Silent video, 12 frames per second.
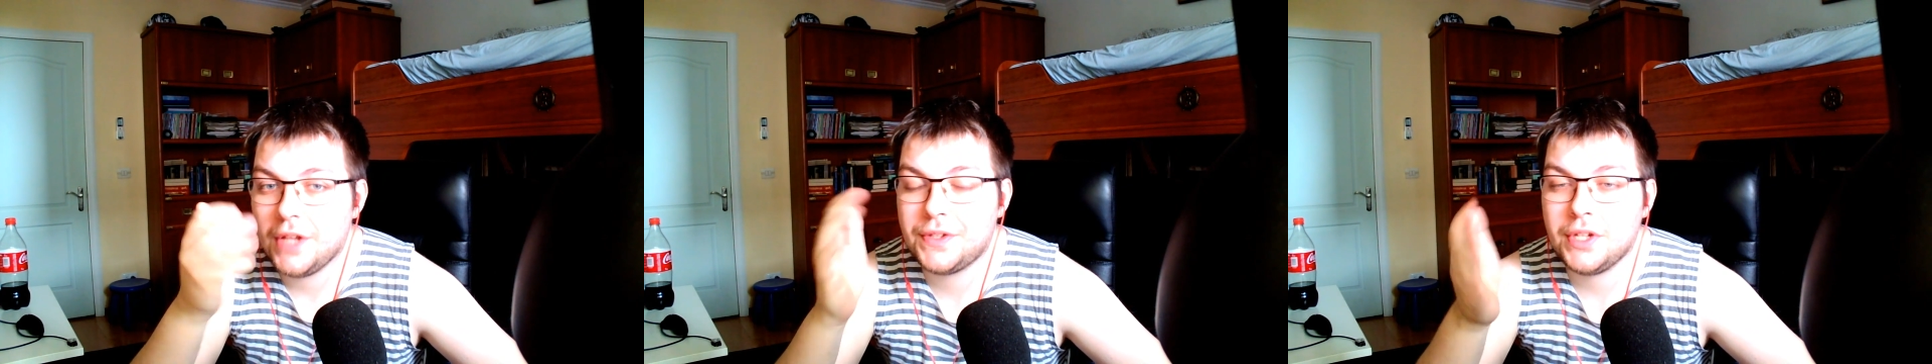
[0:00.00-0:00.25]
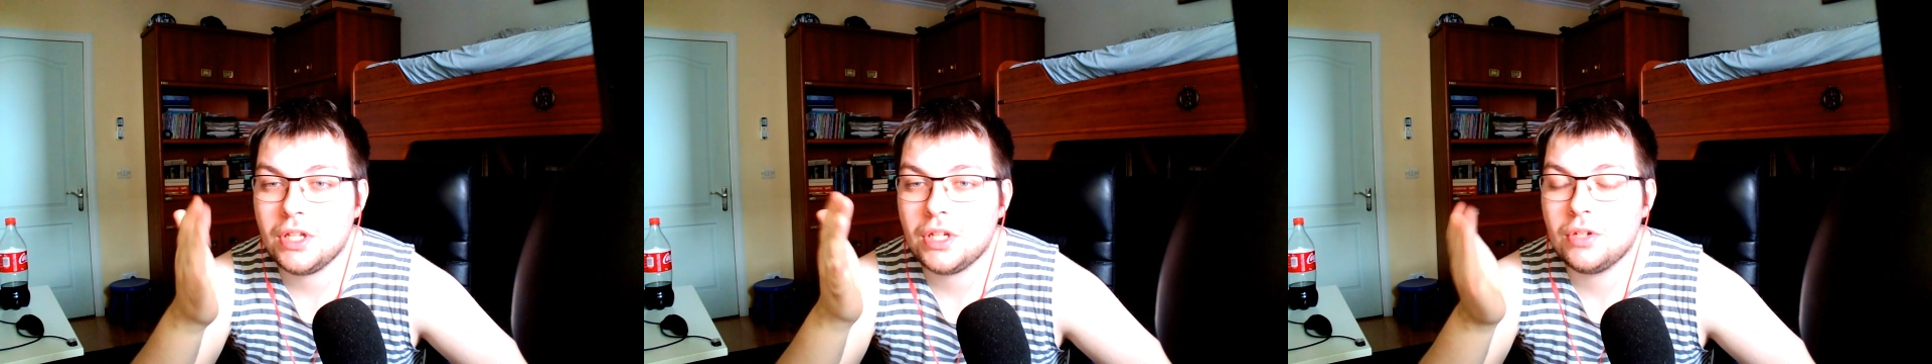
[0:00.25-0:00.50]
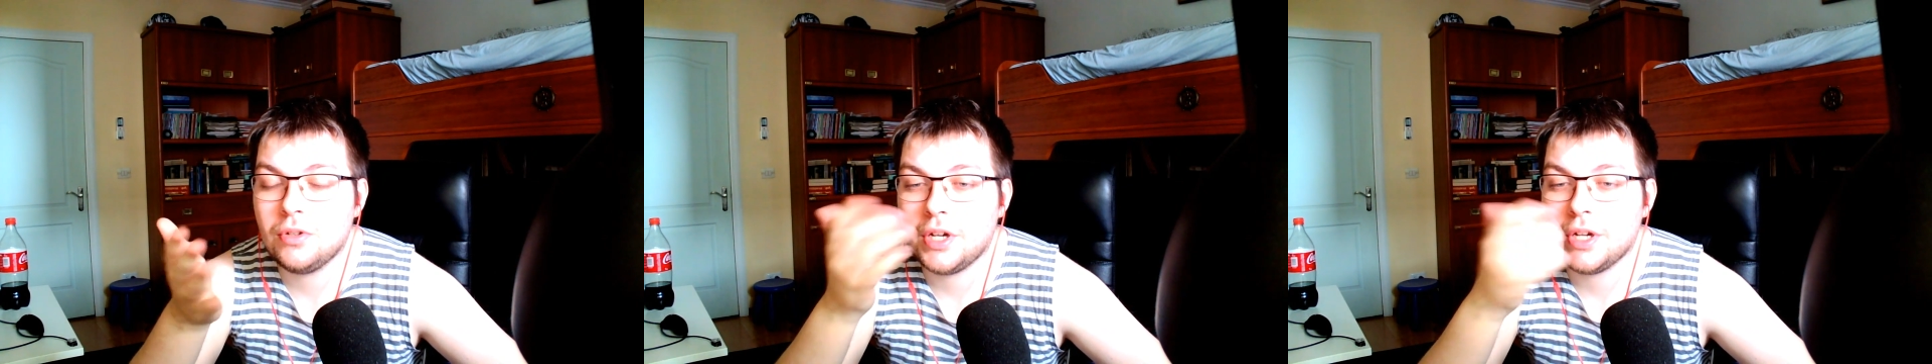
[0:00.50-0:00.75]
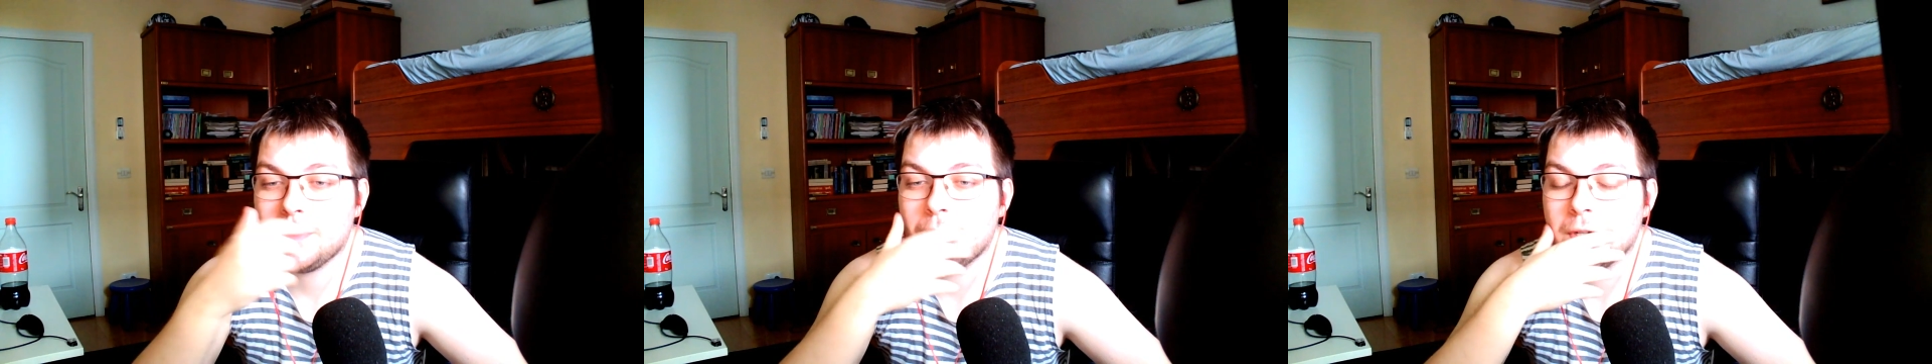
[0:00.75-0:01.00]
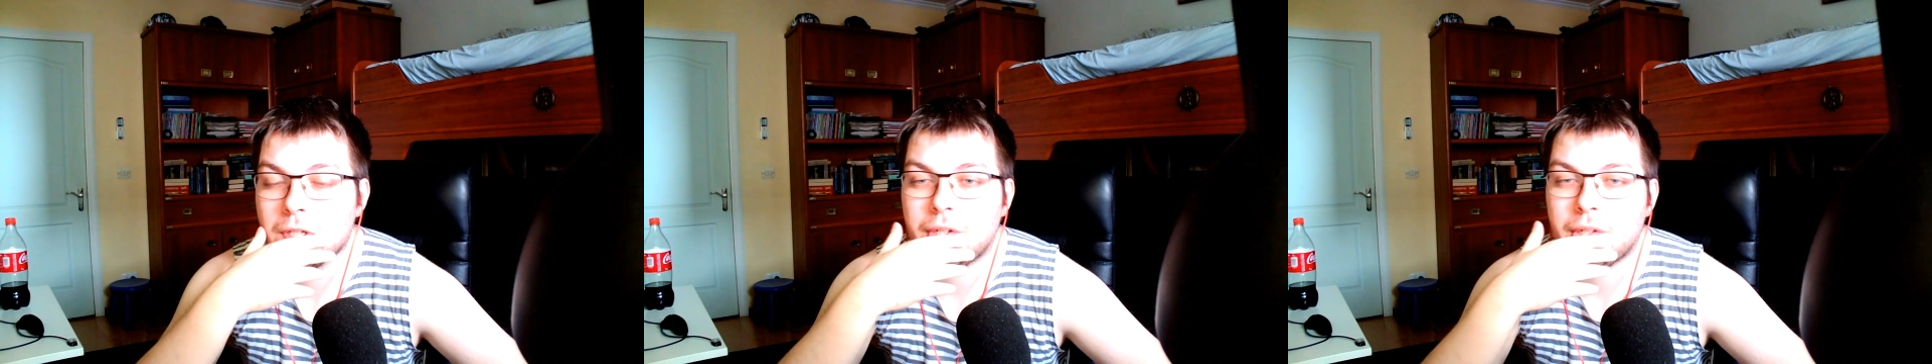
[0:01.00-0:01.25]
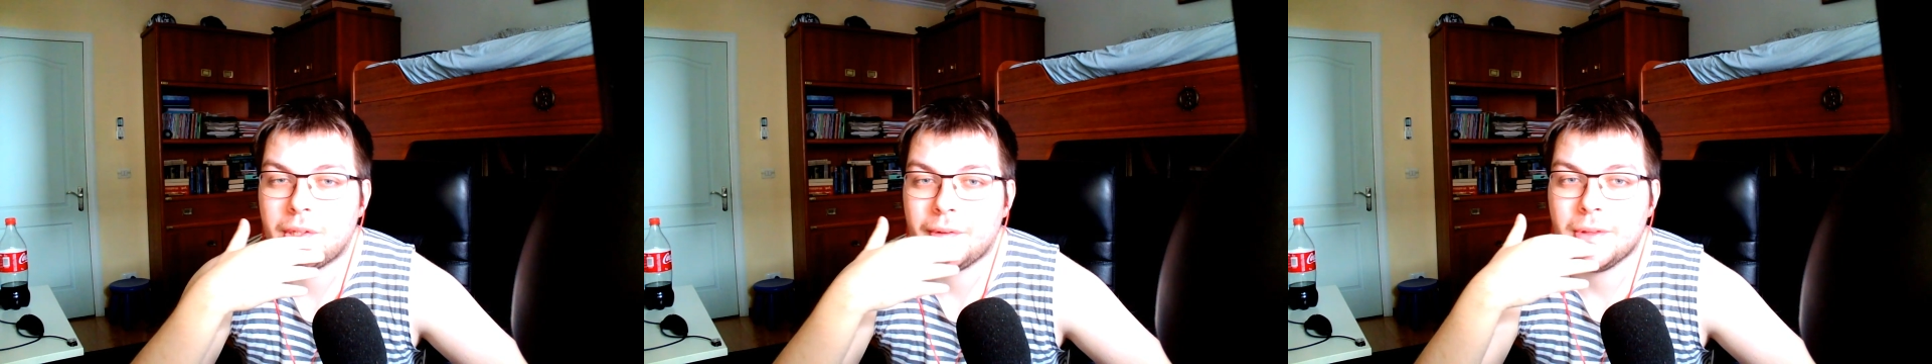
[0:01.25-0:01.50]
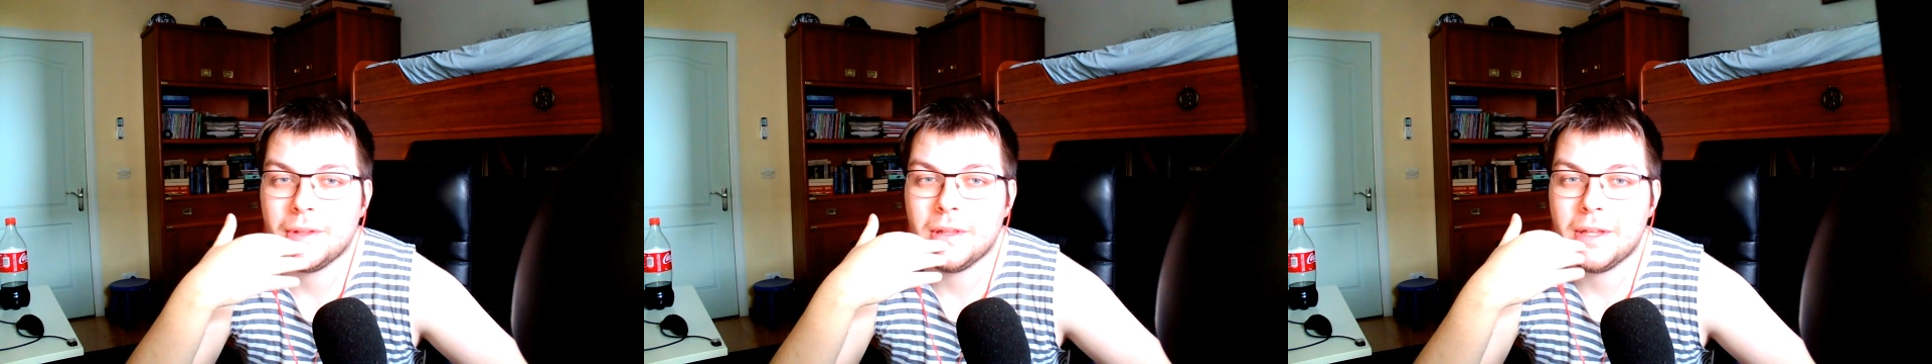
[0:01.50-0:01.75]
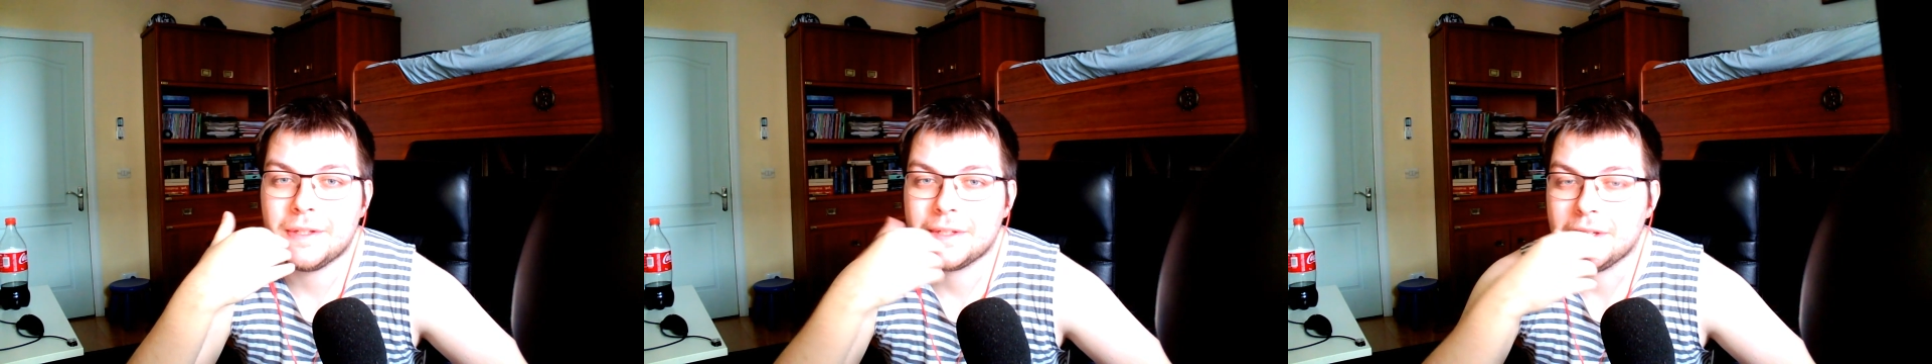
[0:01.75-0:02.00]
It's still a good animation,
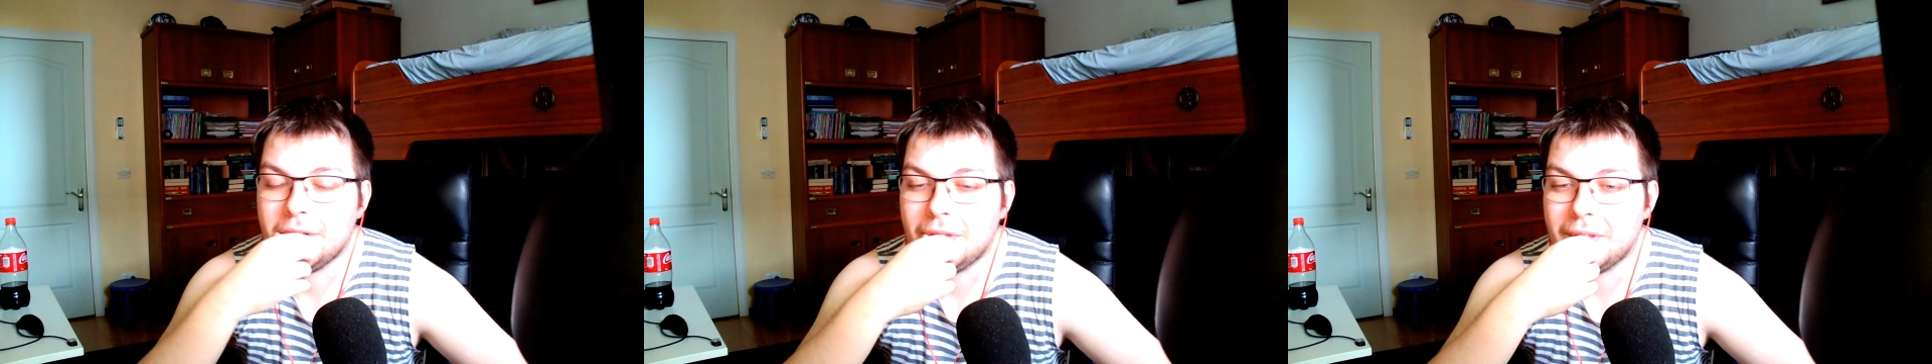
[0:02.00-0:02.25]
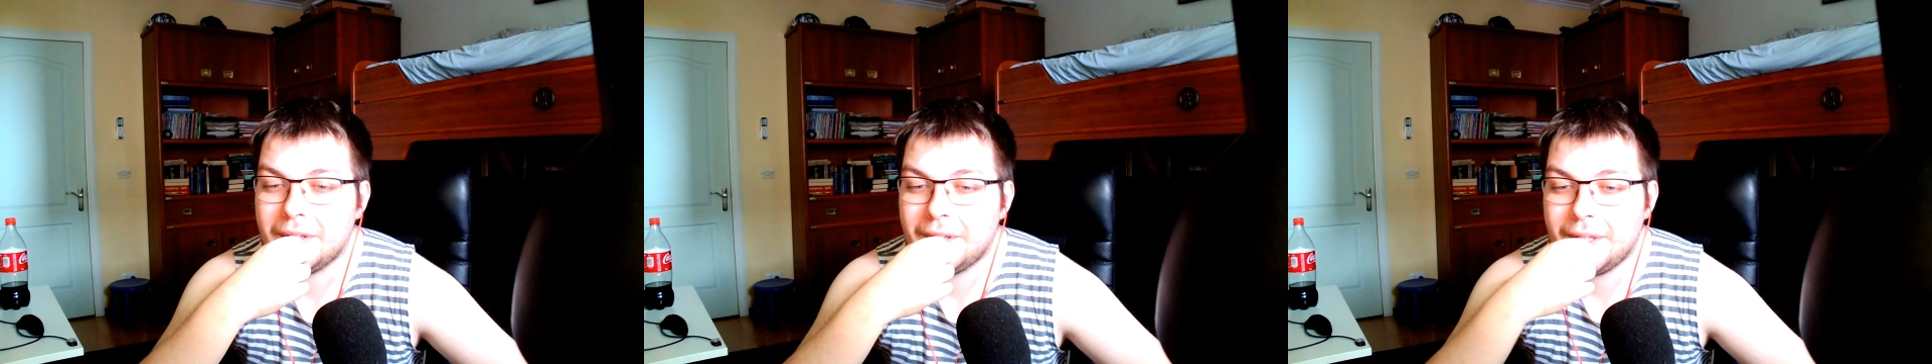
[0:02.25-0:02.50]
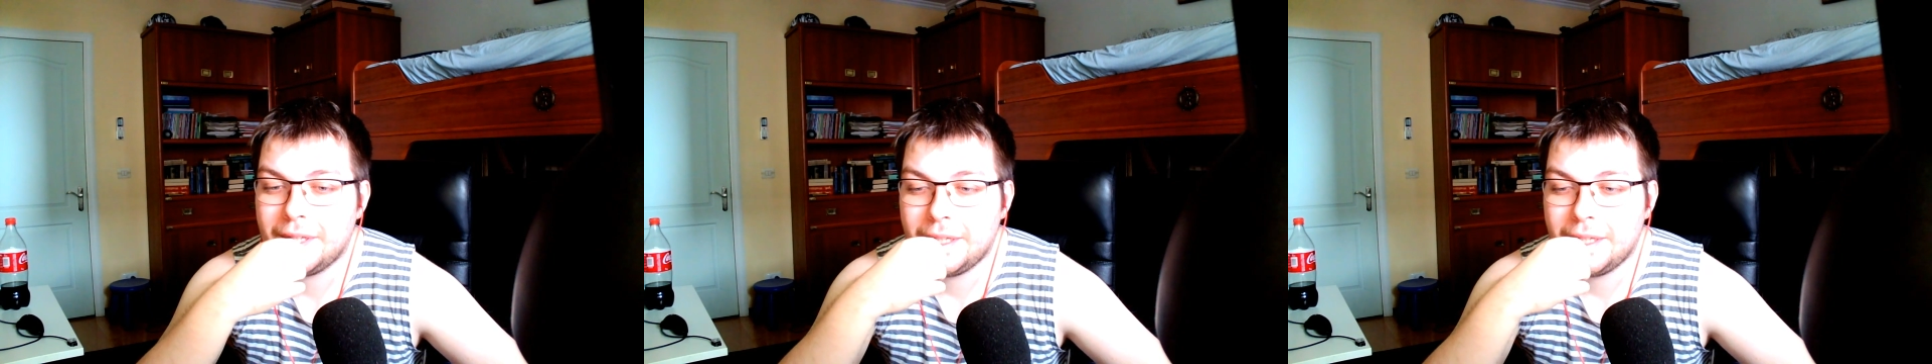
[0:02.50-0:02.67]
nevertheless, and